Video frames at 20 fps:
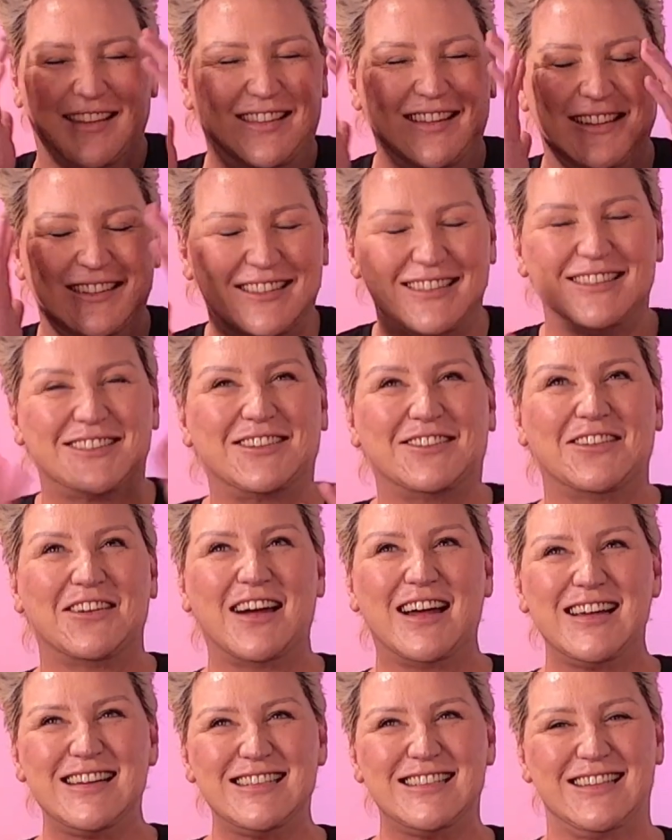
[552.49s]
like, this is
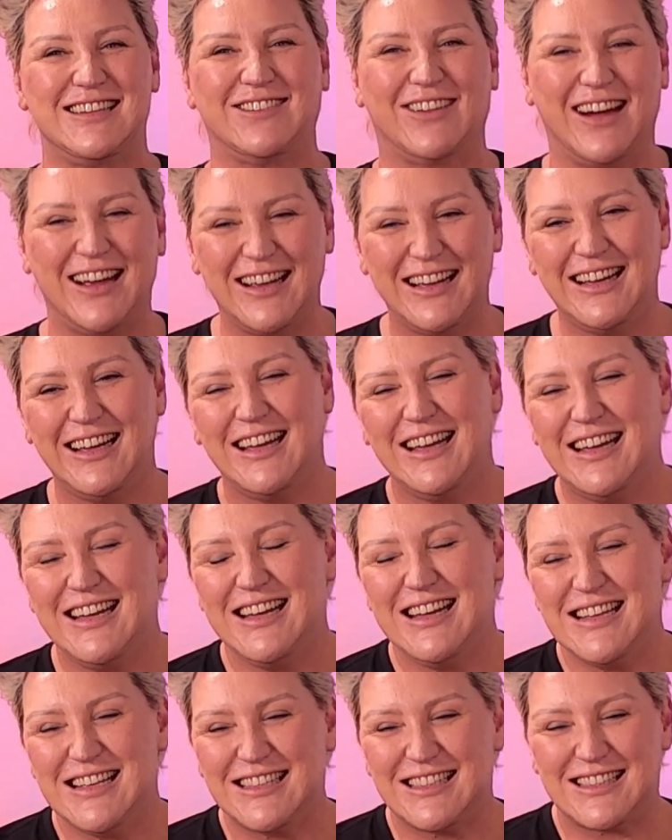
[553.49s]
crazy, right?
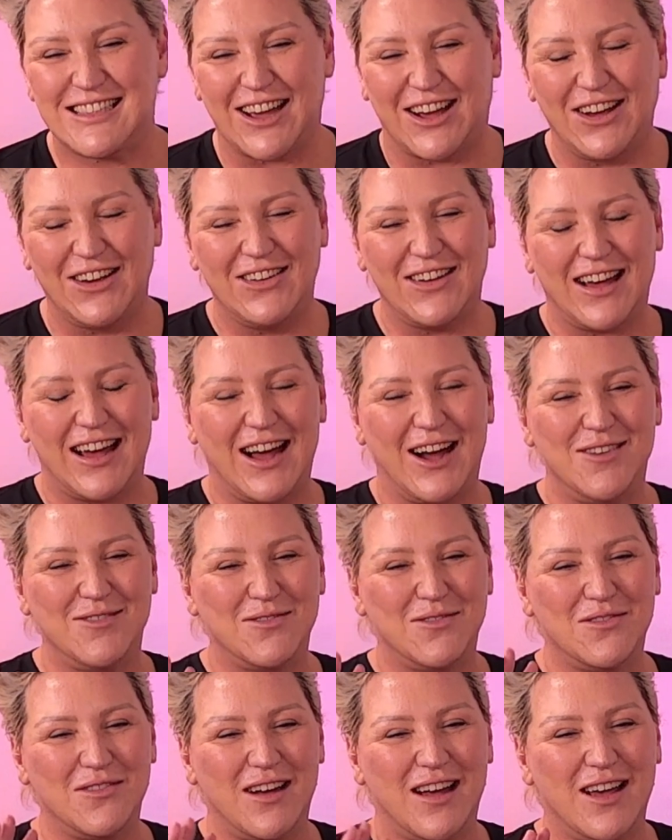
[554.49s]
So,
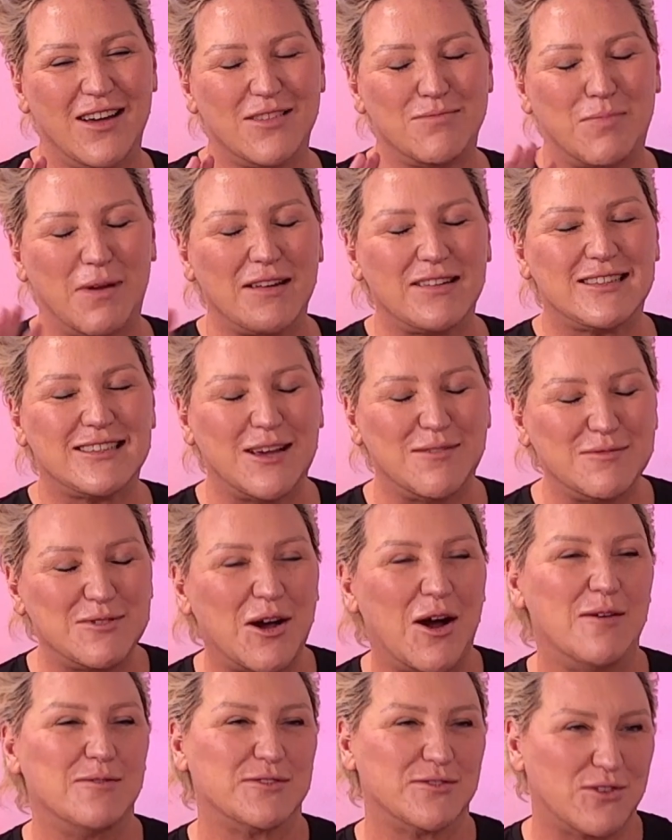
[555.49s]
um, but
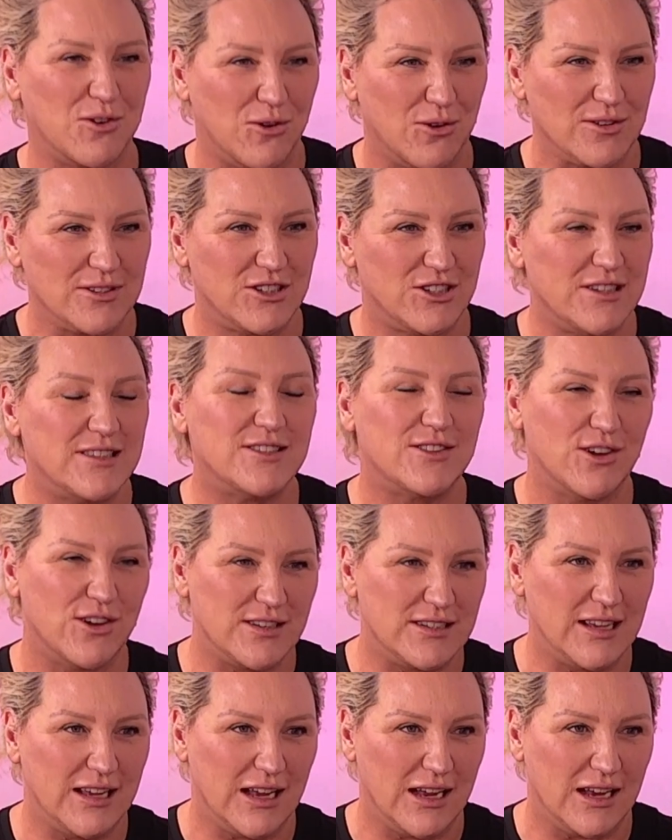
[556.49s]
sometimes, of course, she's
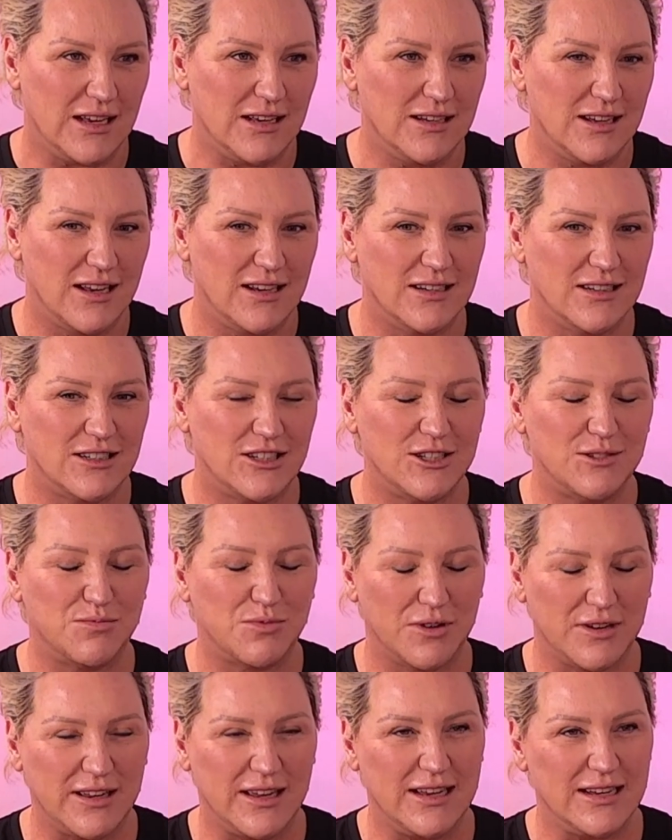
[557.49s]
13 and she's
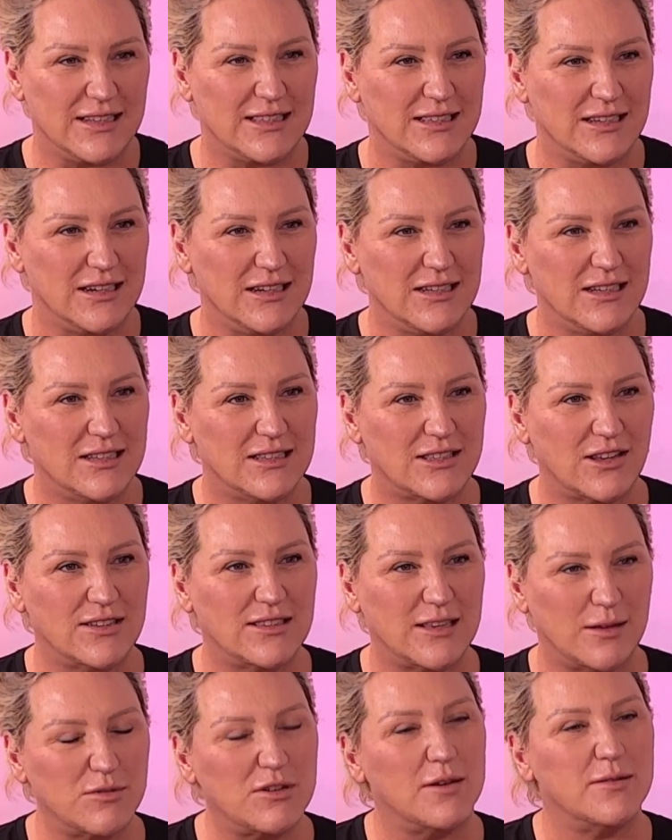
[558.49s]
pretty innocent. So
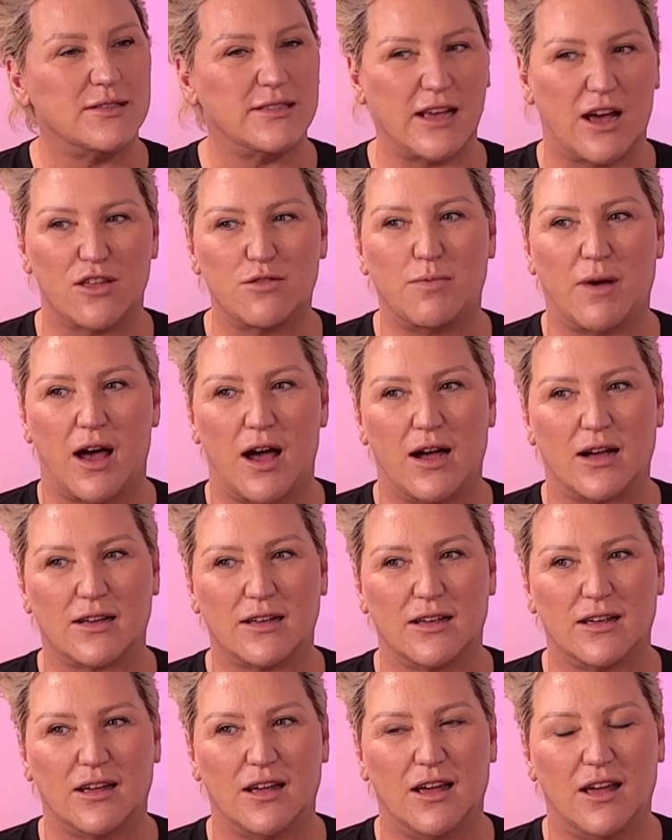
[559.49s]
sometimes South
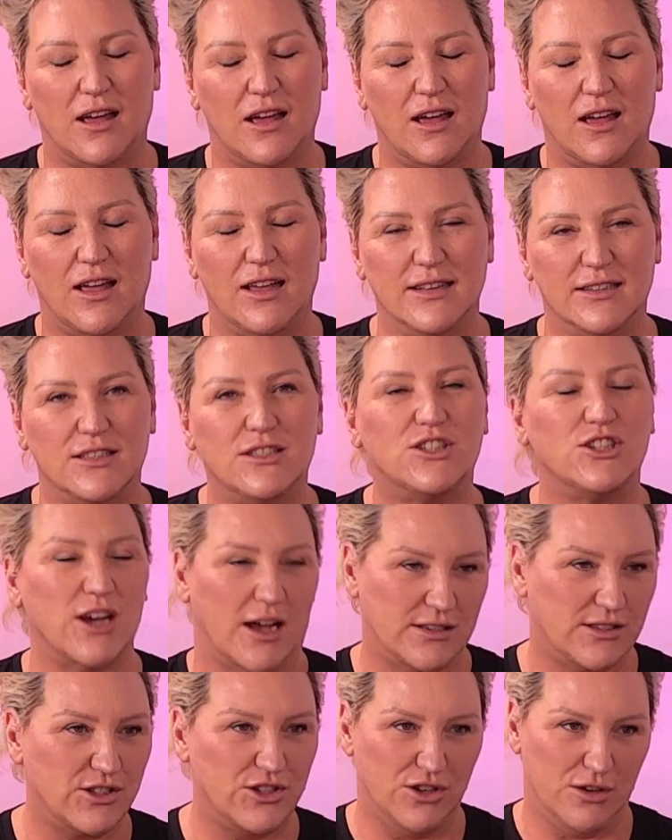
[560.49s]
Park is
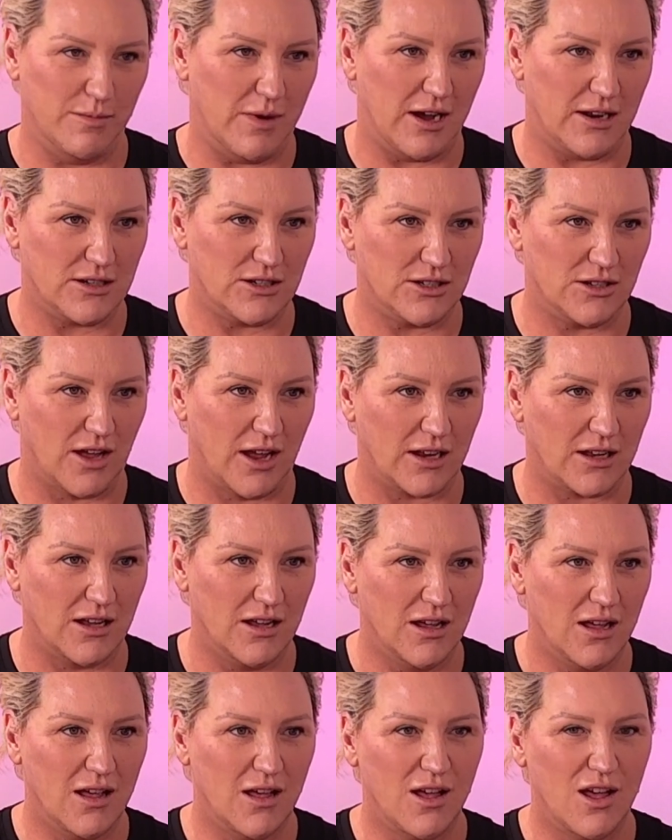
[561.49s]
just too much.
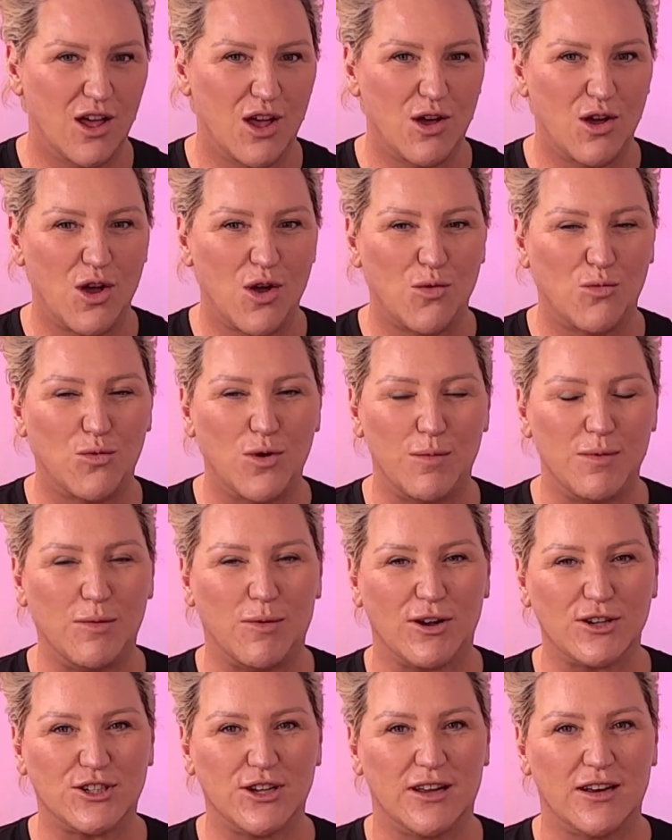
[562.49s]
Like, mm. we'll
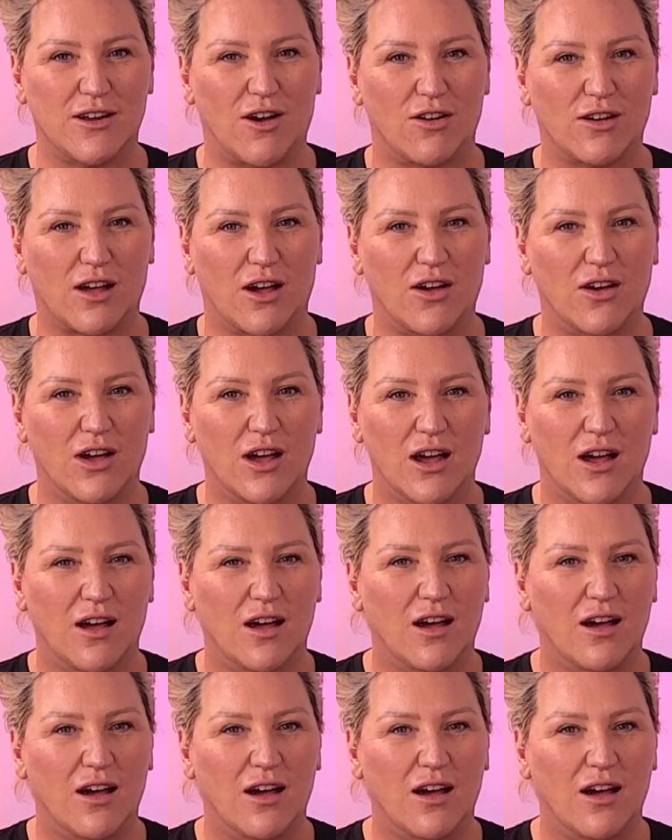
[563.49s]
be watching it and I'll go,